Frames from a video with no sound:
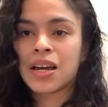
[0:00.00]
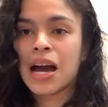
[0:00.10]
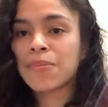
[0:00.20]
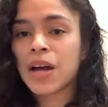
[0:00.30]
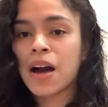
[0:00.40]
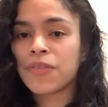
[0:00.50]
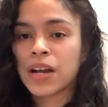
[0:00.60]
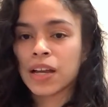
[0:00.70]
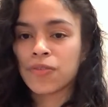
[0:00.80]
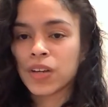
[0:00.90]
I'm confident I
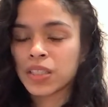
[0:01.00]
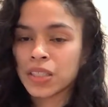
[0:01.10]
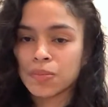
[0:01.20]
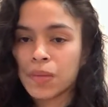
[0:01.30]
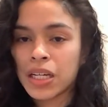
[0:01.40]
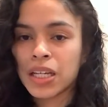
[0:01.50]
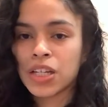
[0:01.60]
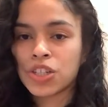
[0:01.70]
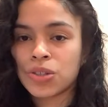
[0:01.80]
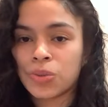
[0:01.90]
can fix this money
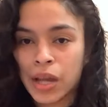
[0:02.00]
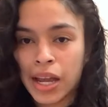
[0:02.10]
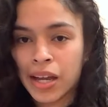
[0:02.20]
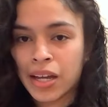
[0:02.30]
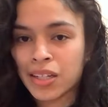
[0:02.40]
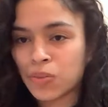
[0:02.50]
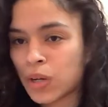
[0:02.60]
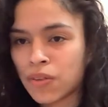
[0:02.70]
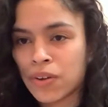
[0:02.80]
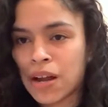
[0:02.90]
issue and
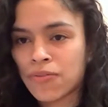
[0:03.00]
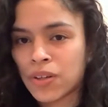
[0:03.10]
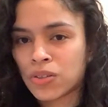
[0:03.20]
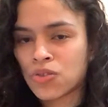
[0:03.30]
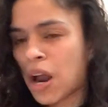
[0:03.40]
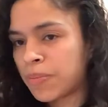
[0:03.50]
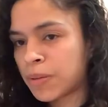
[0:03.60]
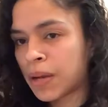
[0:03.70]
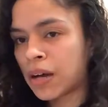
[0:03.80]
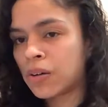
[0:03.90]
whatever I feel trapped
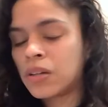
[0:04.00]
about.